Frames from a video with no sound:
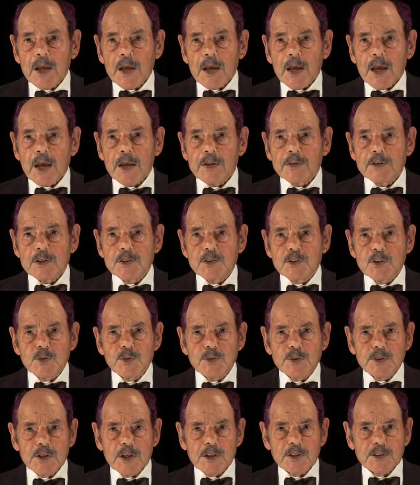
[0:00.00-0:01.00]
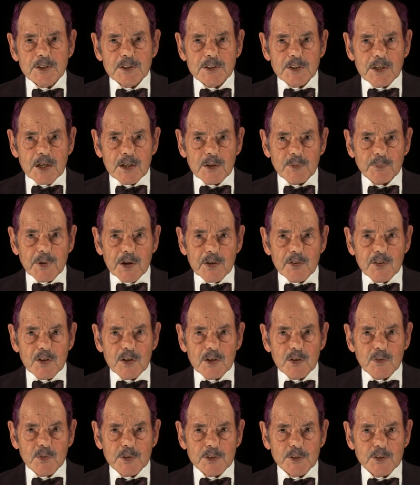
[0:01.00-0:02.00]
and the two cent stamp, I
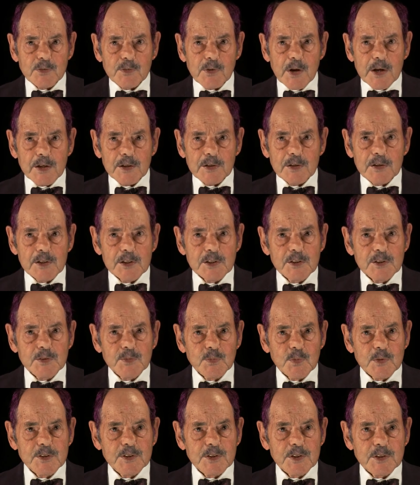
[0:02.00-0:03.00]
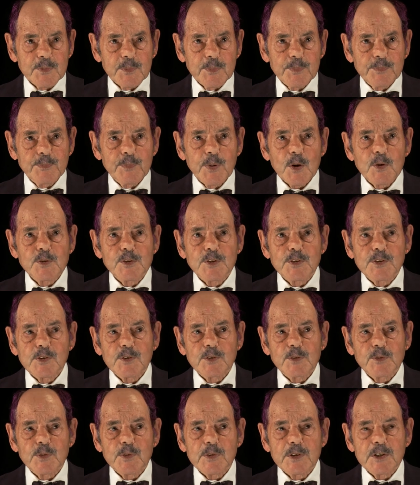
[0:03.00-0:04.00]
think, was red. This was a
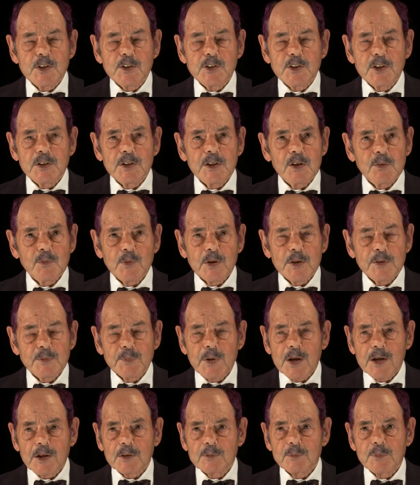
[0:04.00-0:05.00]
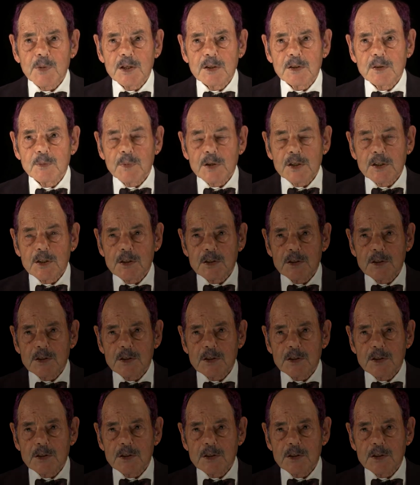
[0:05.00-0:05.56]
postal tradition that went back many, many